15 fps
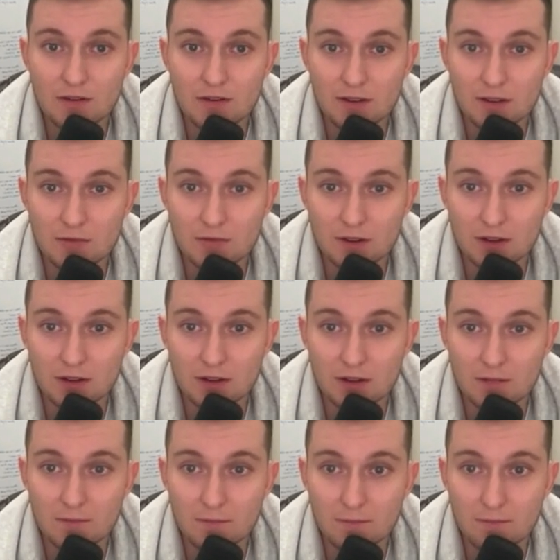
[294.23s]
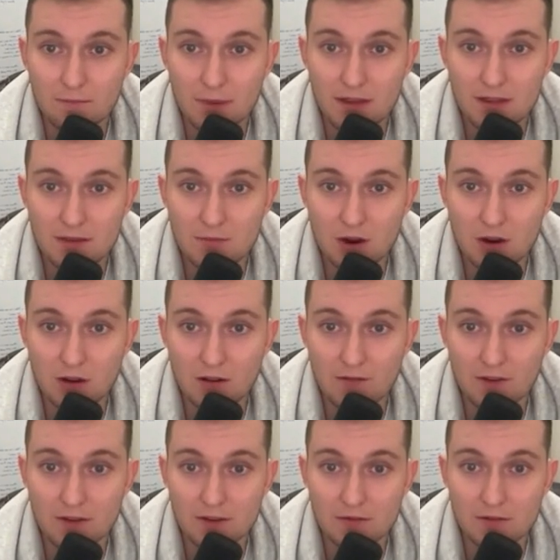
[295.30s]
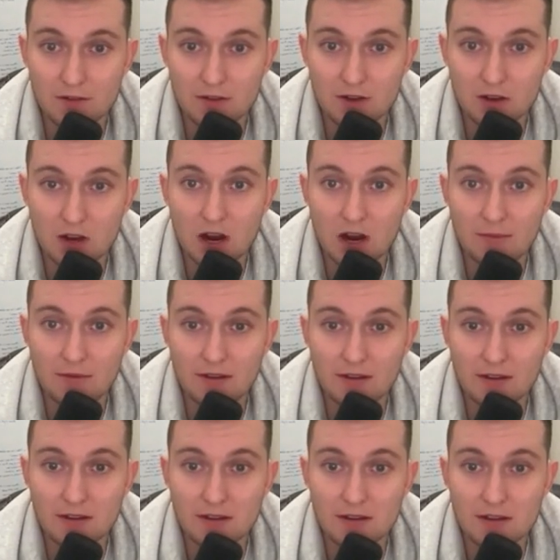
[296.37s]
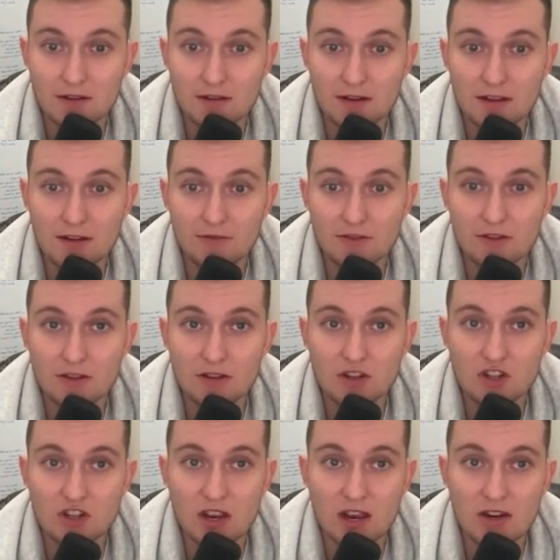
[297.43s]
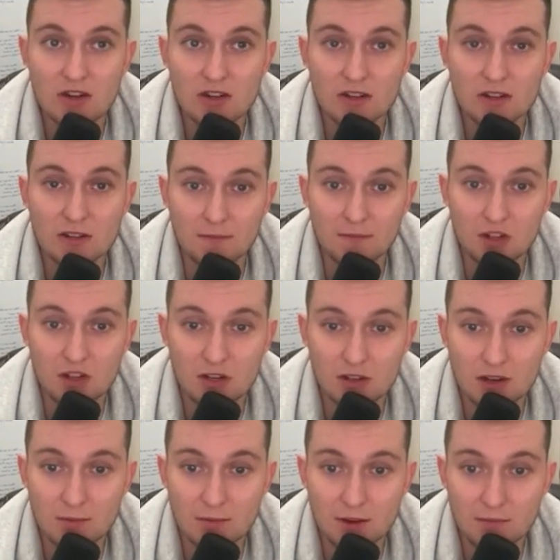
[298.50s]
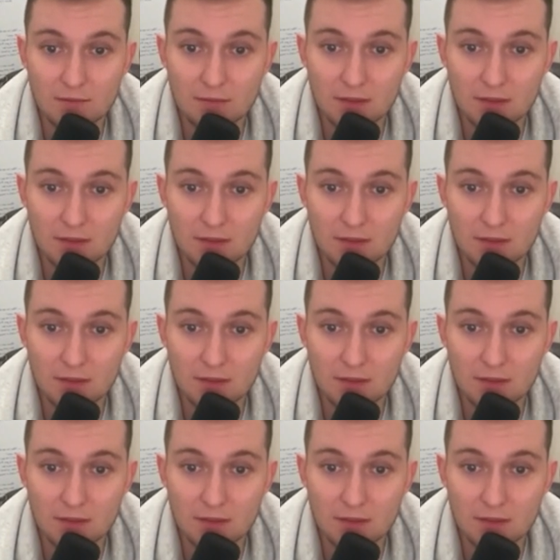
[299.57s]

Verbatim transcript: is we're going to basically model off this. We're just going to copy this here and then we're just going to change it, change it up here.